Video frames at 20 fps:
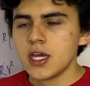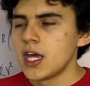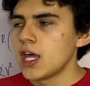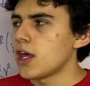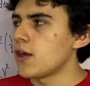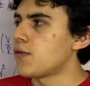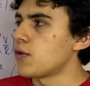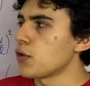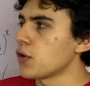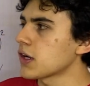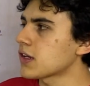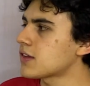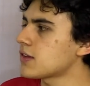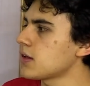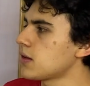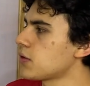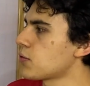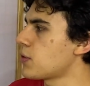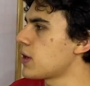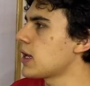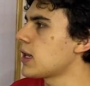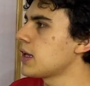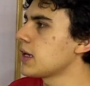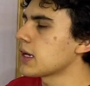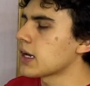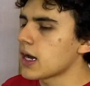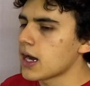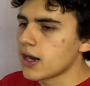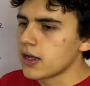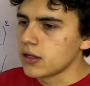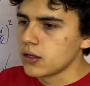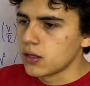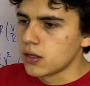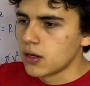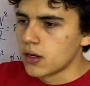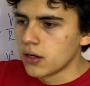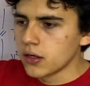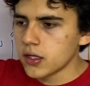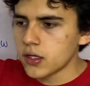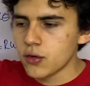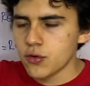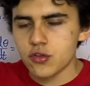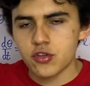If you're accelerating along your